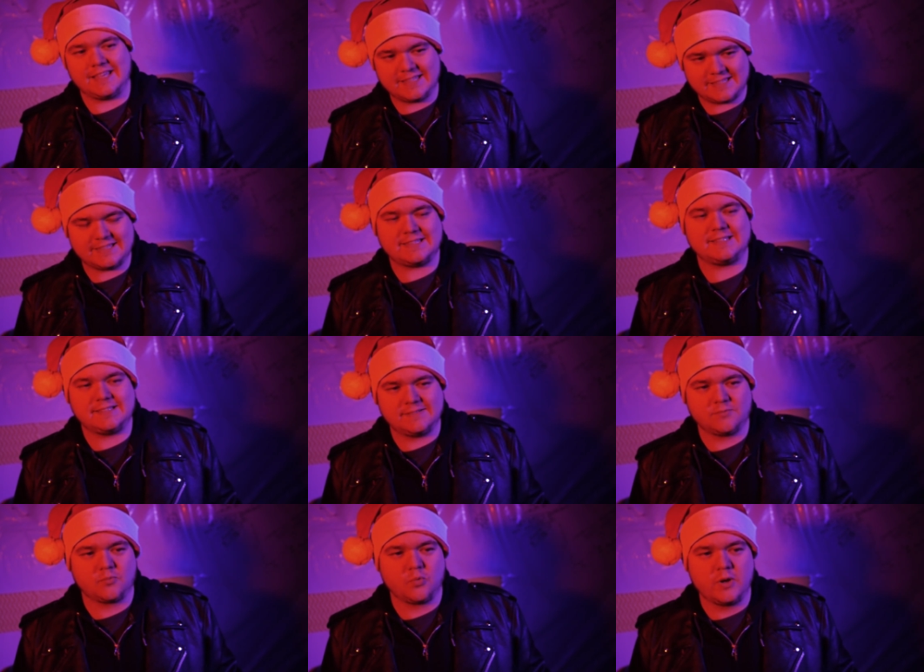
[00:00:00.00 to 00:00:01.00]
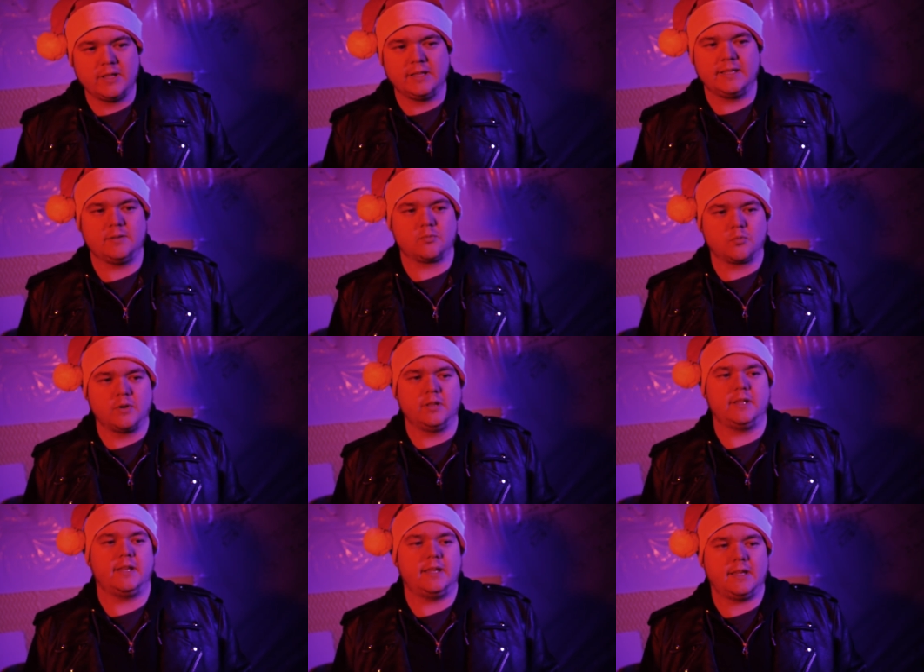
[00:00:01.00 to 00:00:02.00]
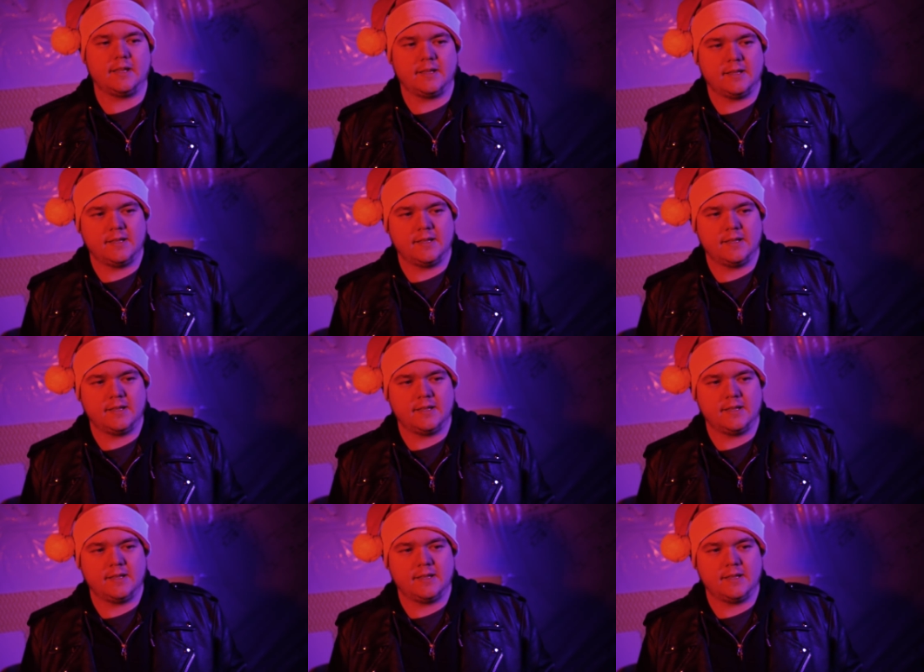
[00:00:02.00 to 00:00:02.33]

it really really